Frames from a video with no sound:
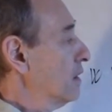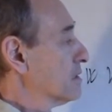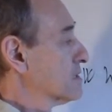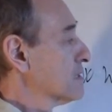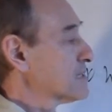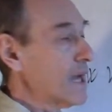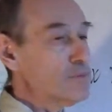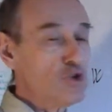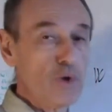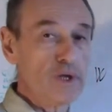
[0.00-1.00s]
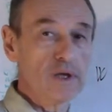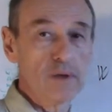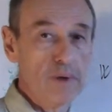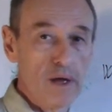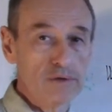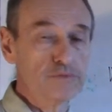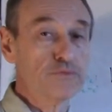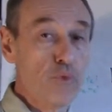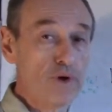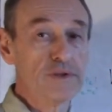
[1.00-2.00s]
since I'm talking about
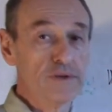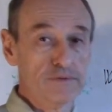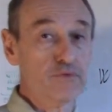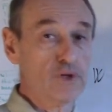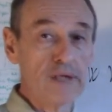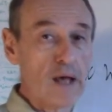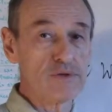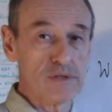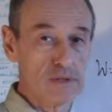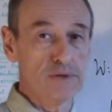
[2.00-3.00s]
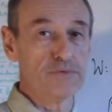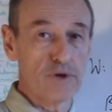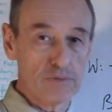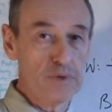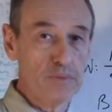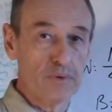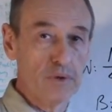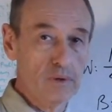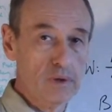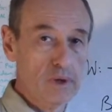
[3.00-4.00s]
4,000 4, different
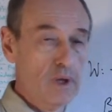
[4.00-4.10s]
people,